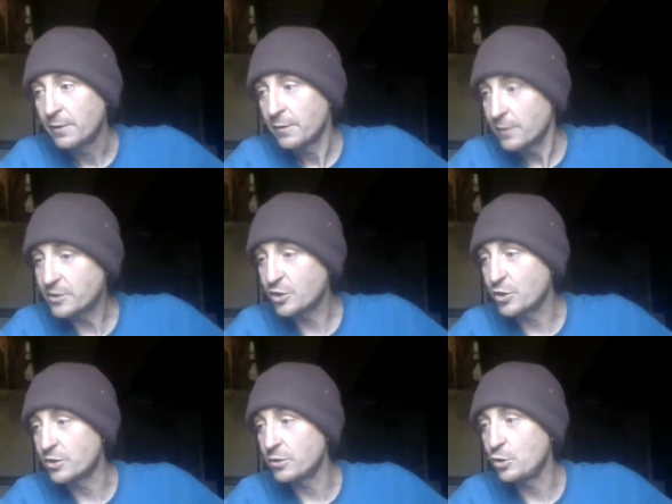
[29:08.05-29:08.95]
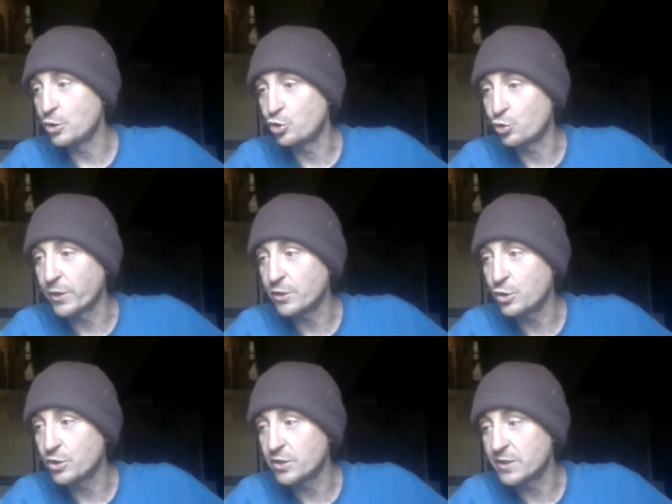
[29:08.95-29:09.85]
you know, that's a good good trend,
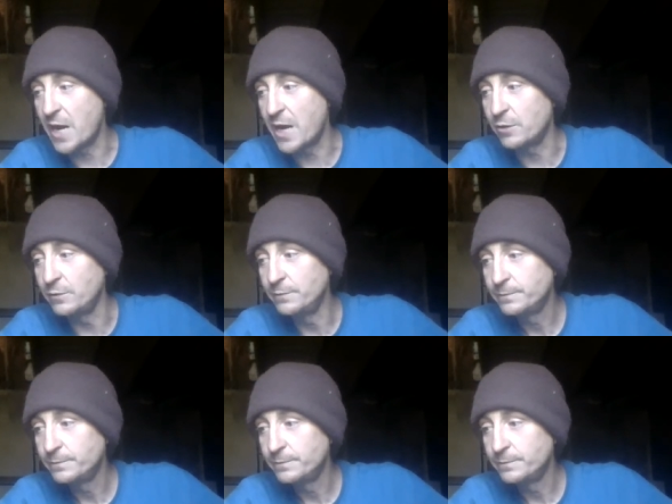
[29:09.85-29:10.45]
good style.